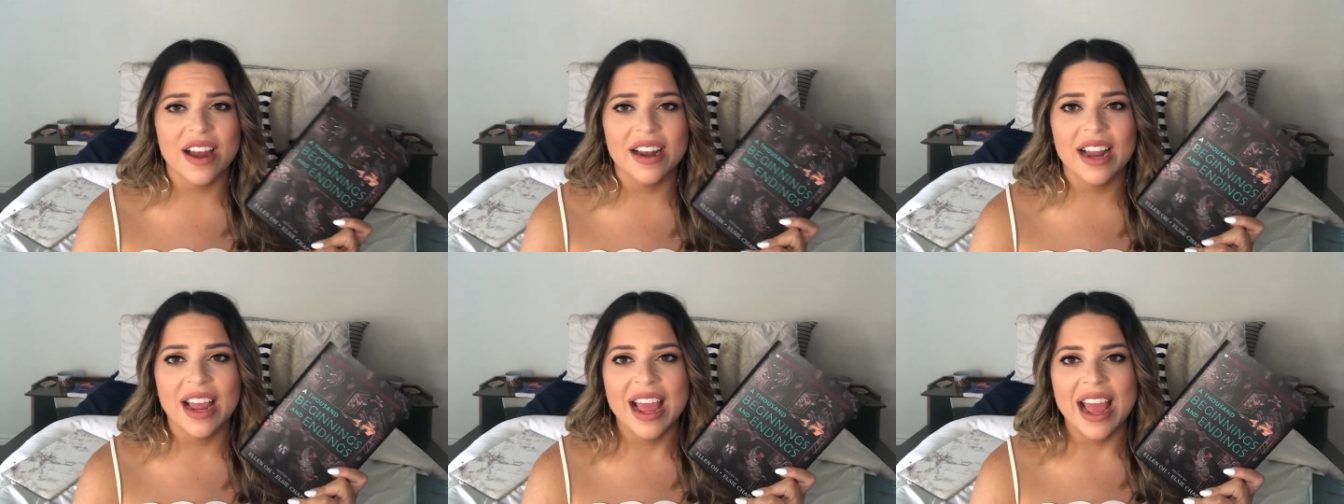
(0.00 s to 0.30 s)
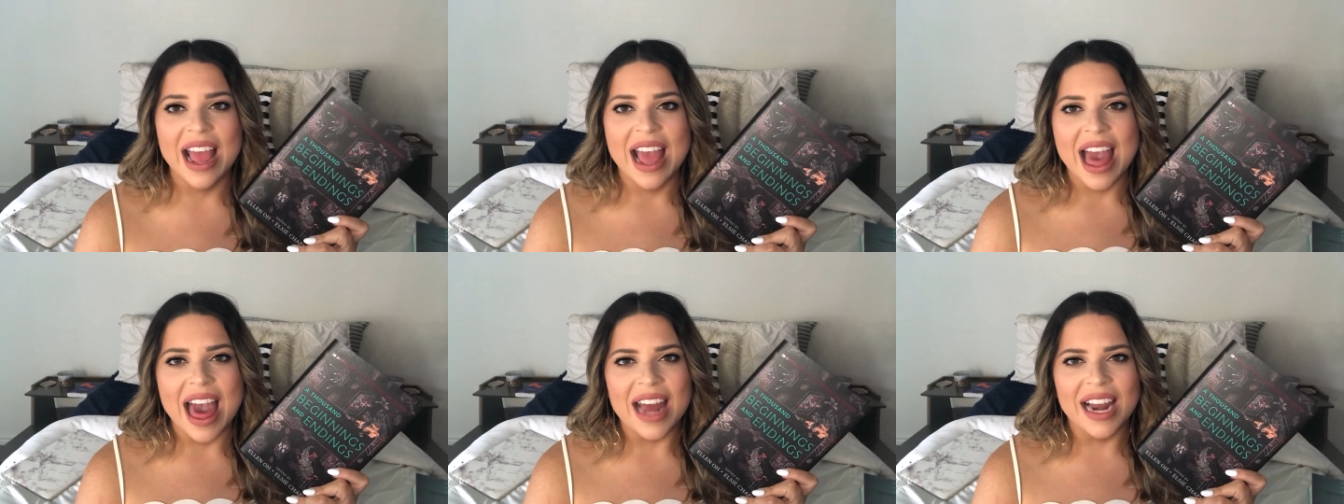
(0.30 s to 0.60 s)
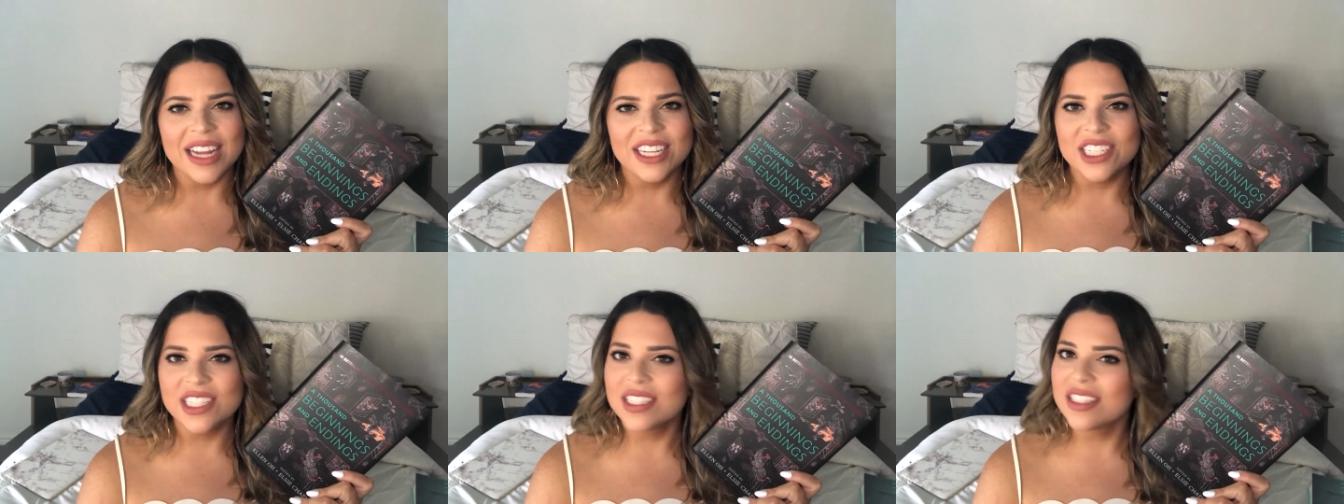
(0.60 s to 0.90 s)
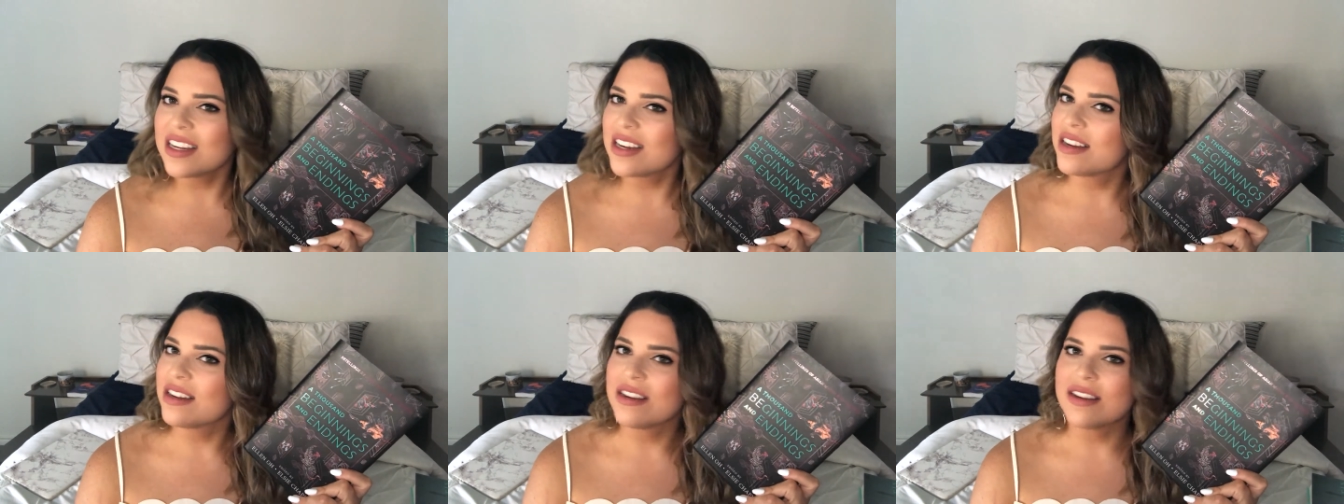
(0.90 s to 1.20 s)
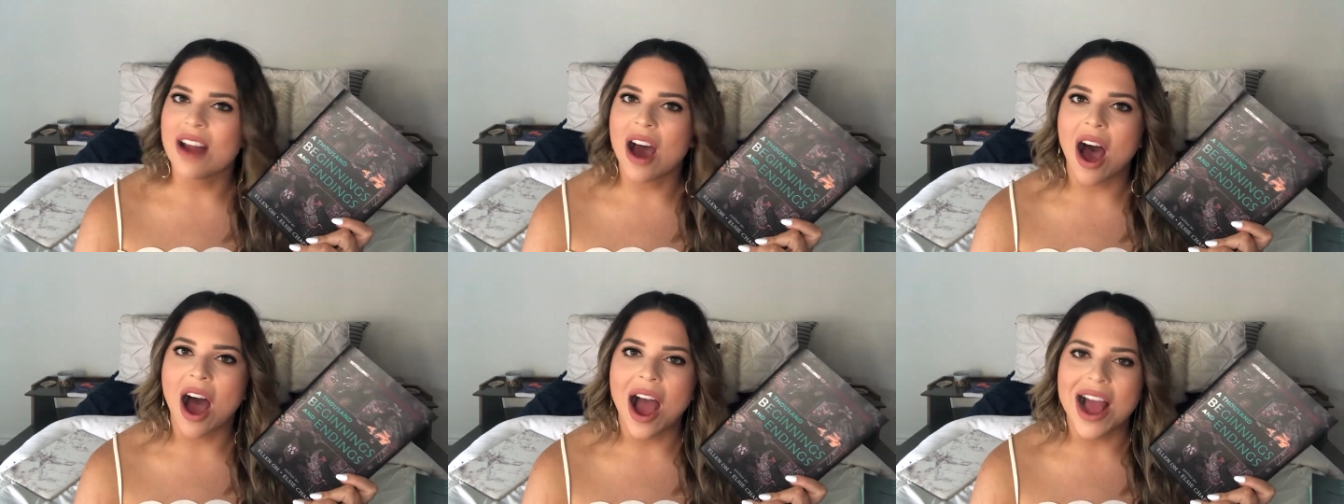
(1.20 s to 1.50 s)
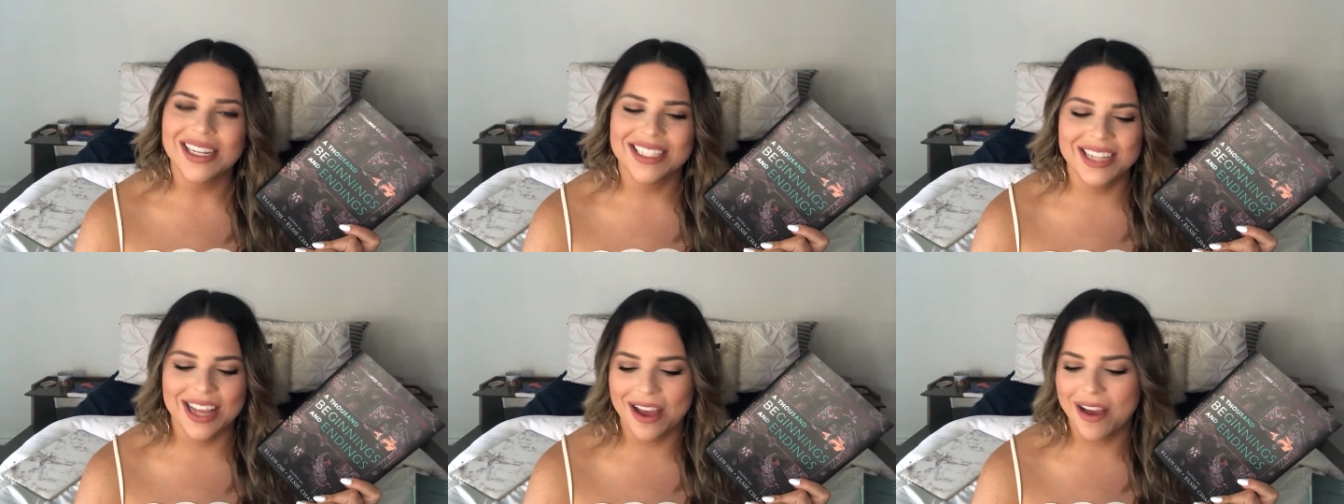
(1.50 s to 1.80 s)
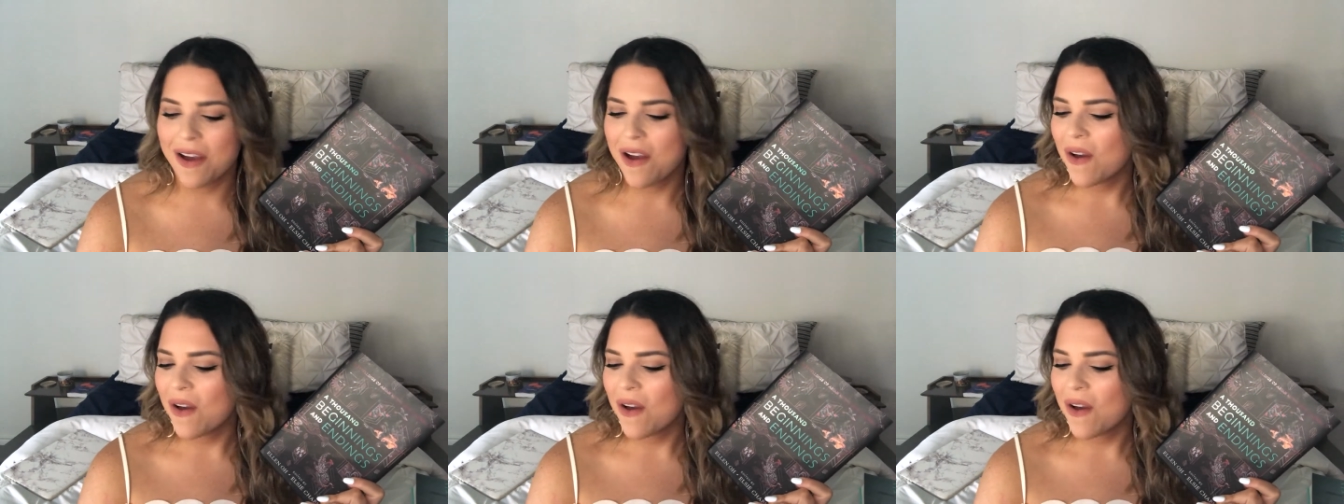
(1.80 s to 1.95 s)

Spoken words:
and I just did not